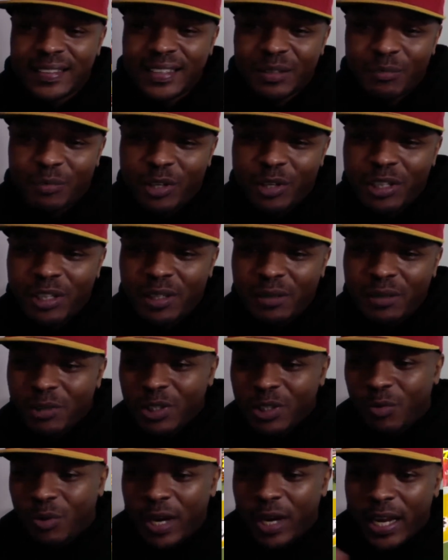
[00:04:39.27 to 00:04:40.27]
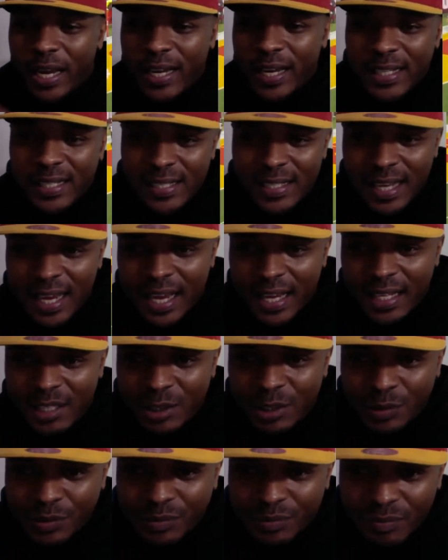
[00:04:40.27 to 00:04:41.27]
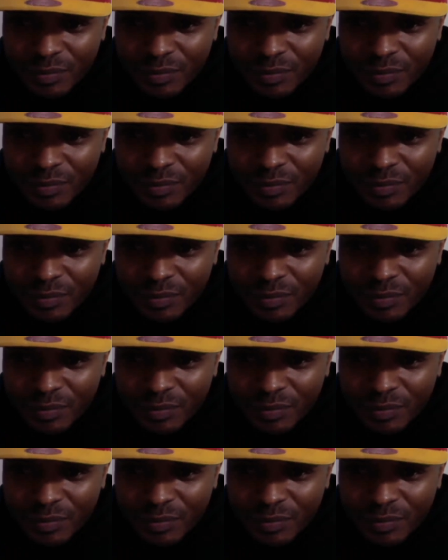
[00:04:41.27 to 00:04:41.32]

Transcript: Breland was way inside, too.